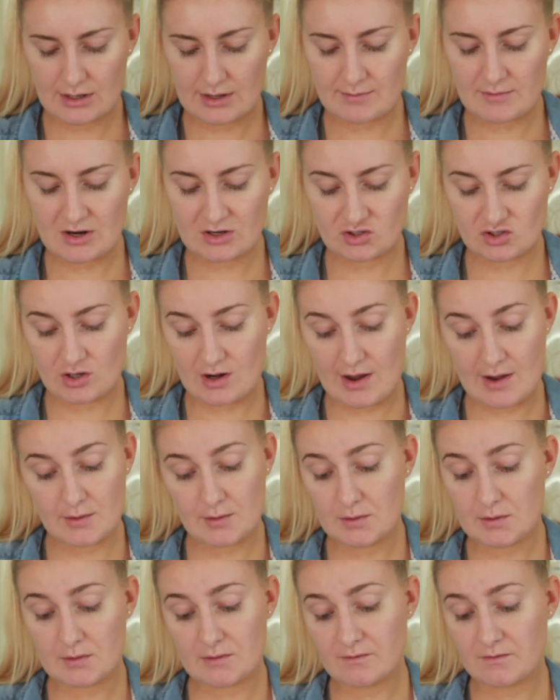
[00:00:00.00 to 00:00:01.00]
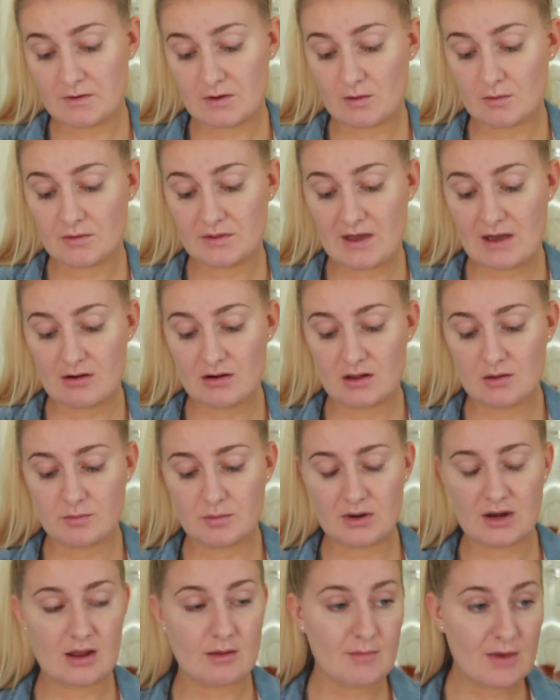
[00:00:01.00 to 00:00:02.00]
I'm not sure how it would feel without
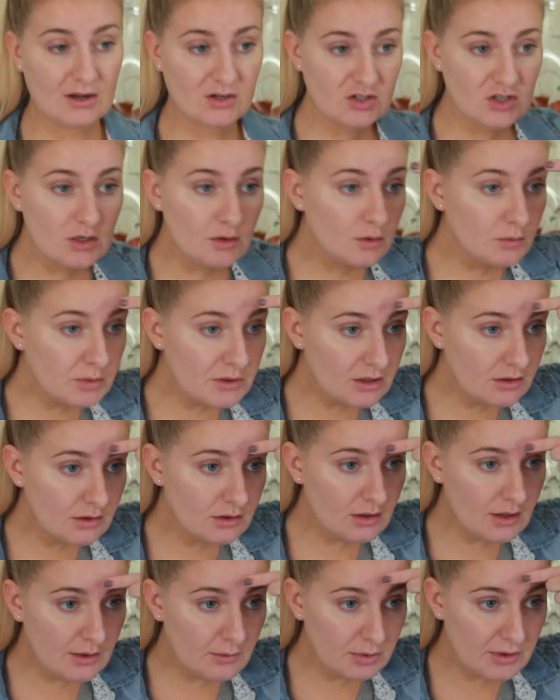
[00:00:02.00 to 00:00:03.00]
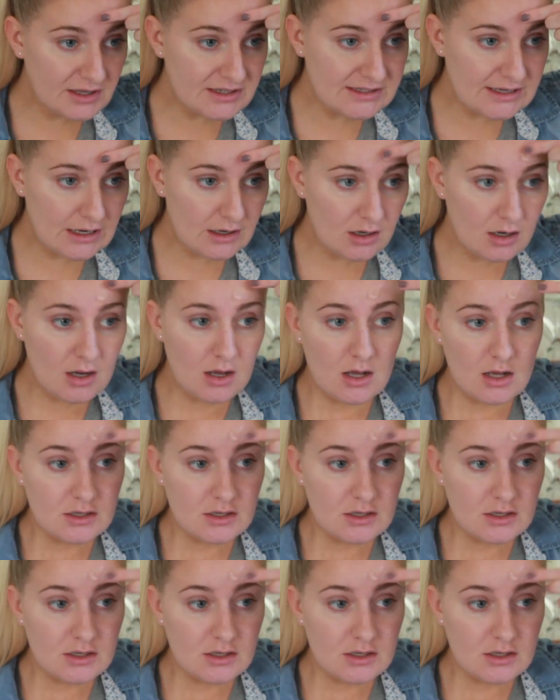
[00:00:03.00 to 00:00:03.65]
it, but I imagine it would be a little unpleasant.